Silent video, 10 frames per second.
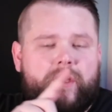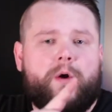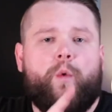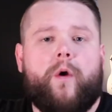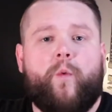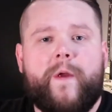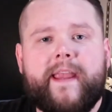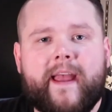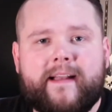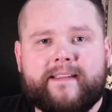going to work
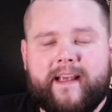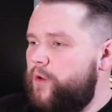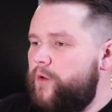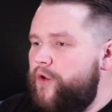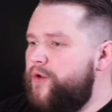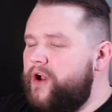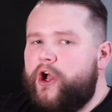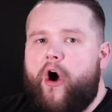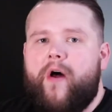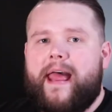weekends, who you can
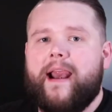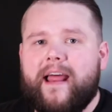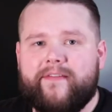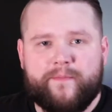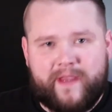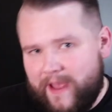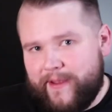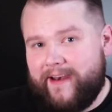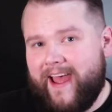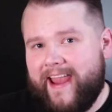call at 11 p.m.
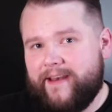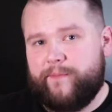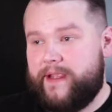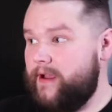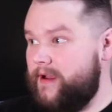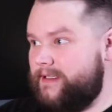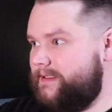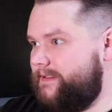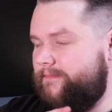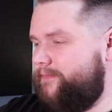at night
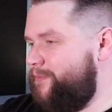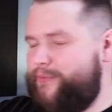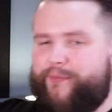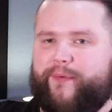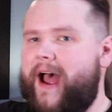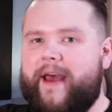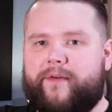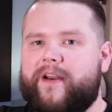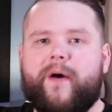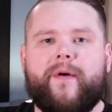because, I
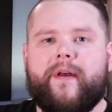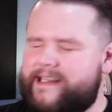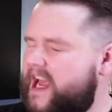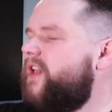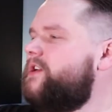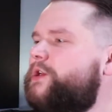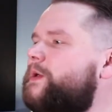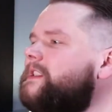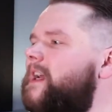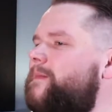don't know, the seller's
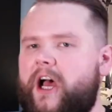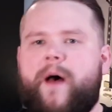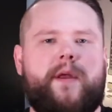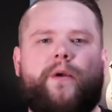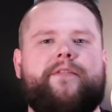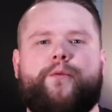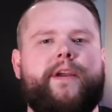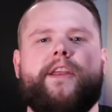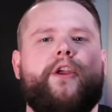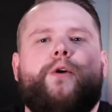doing something dumb and we have to
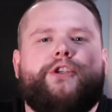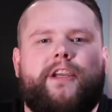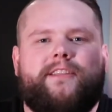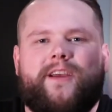renegotiate